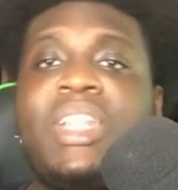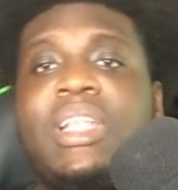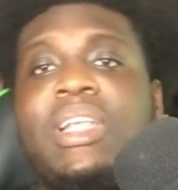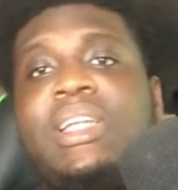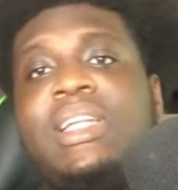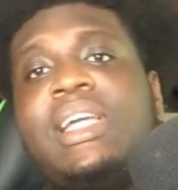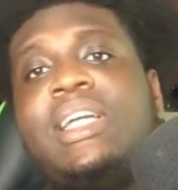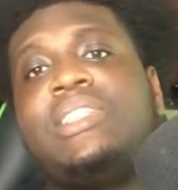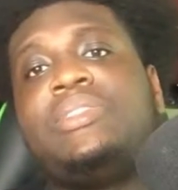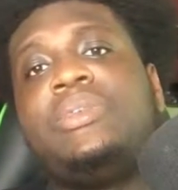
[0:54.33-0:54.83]

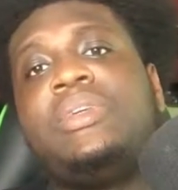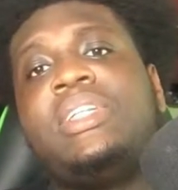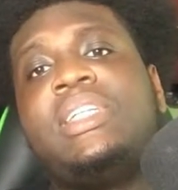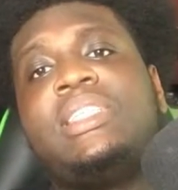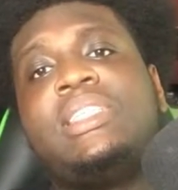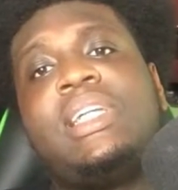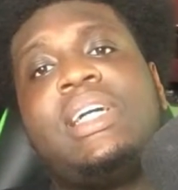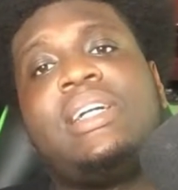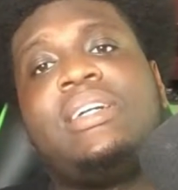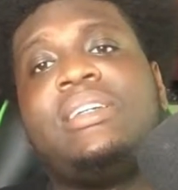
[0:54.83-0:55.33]
The next one
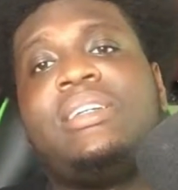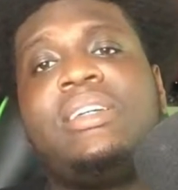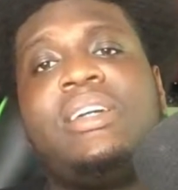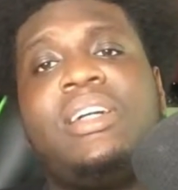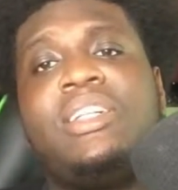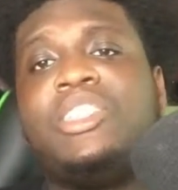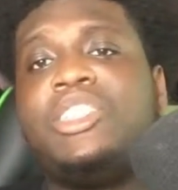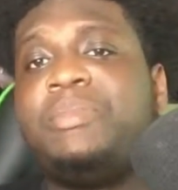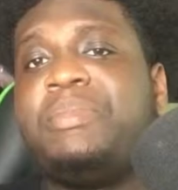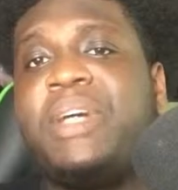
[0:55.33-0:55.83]
is like a
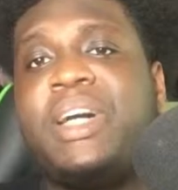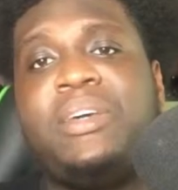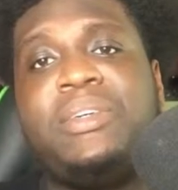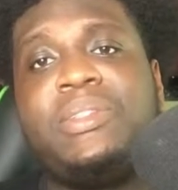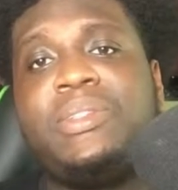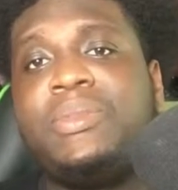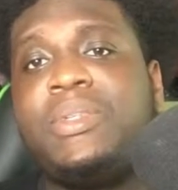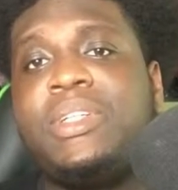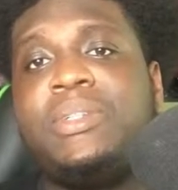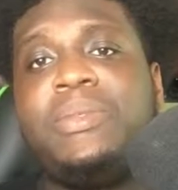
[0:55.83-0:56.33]

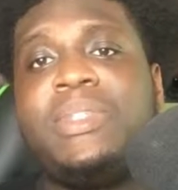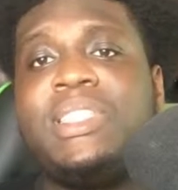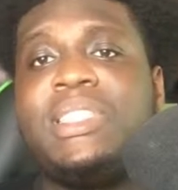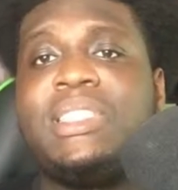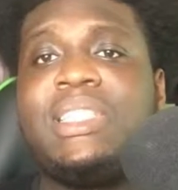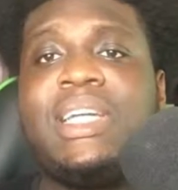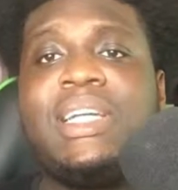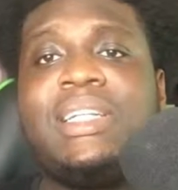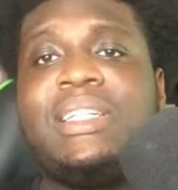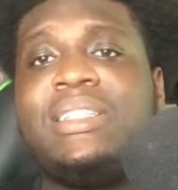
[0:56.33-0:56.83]
£100 one, which
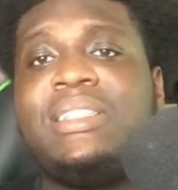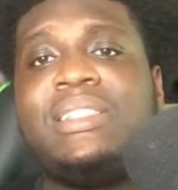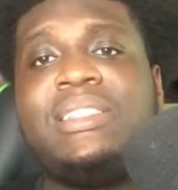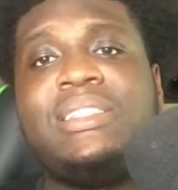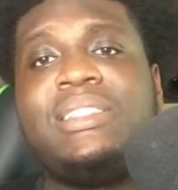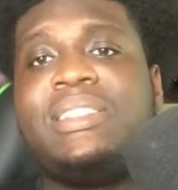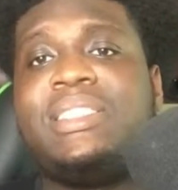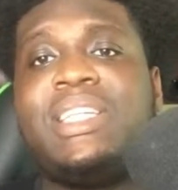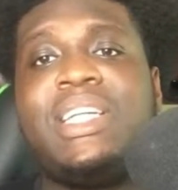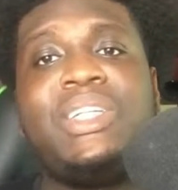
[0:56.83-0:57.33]
is like
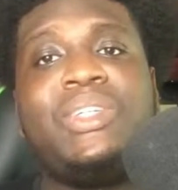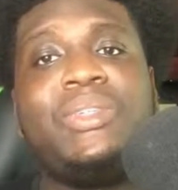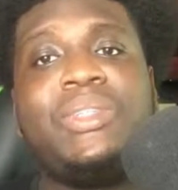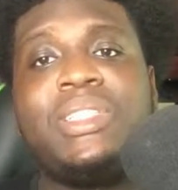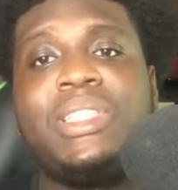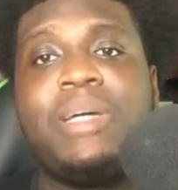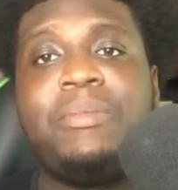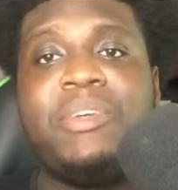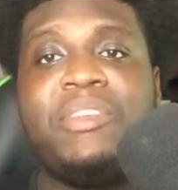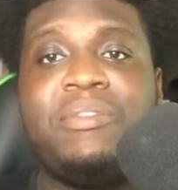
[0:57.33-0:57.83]
a
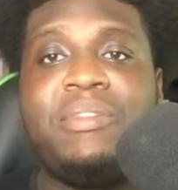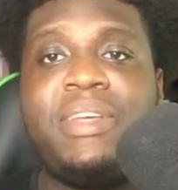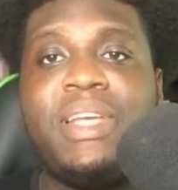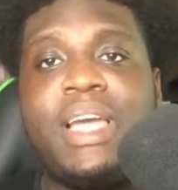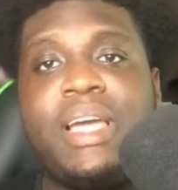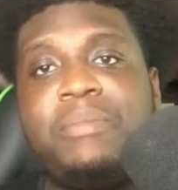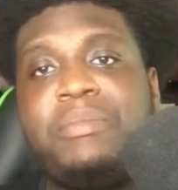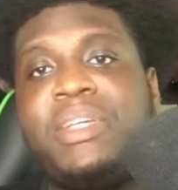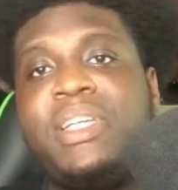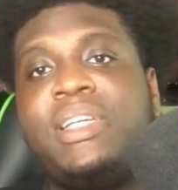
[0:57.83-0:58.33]
general type of
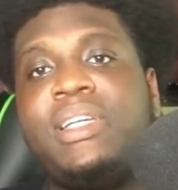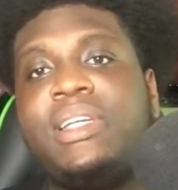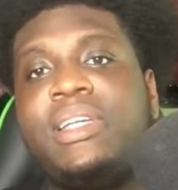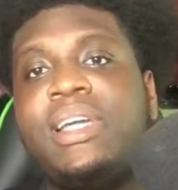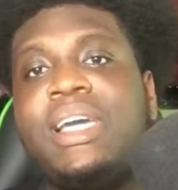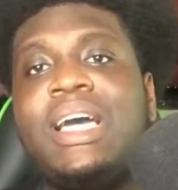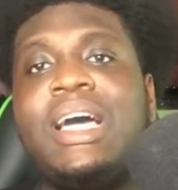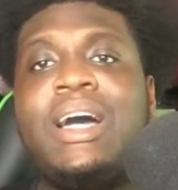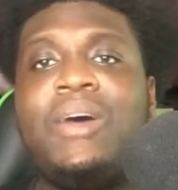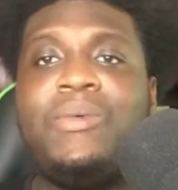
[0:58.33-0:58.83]
VIP,
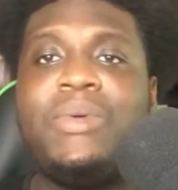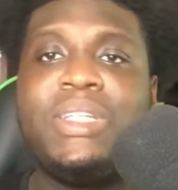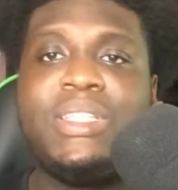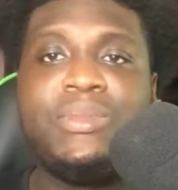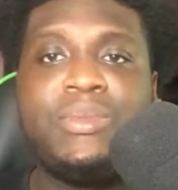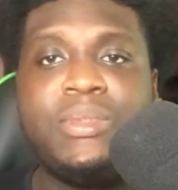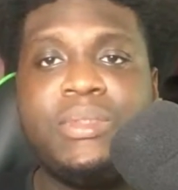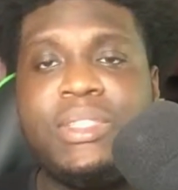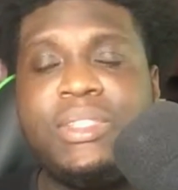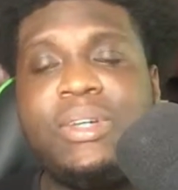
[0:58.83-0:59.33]

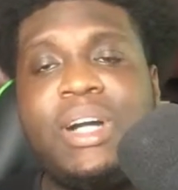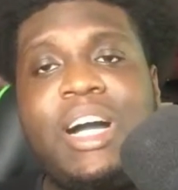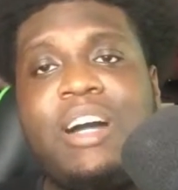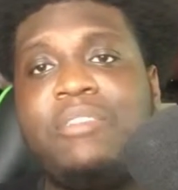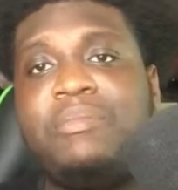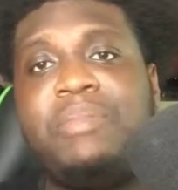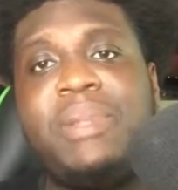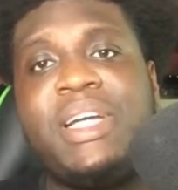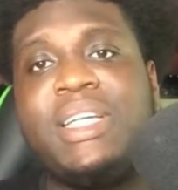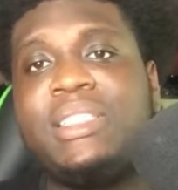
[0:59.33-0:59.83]
which you'll
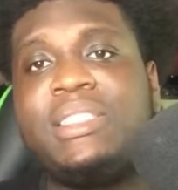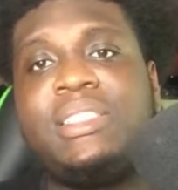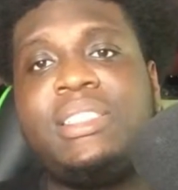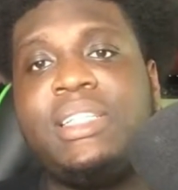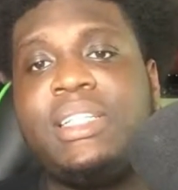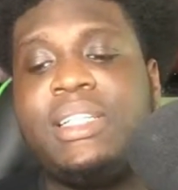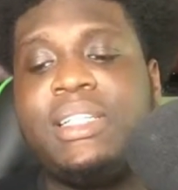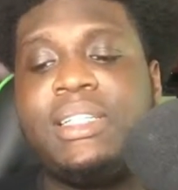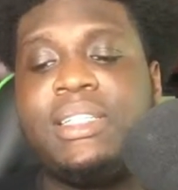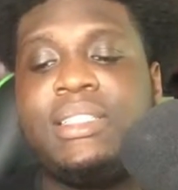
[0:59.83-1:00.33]
have better
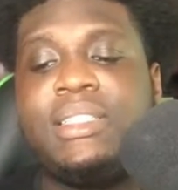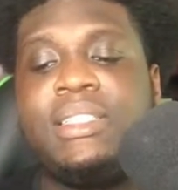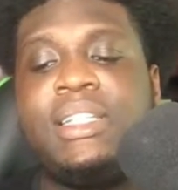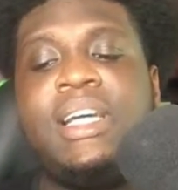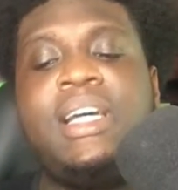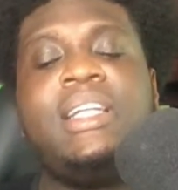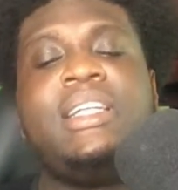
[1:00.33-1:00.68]
seating.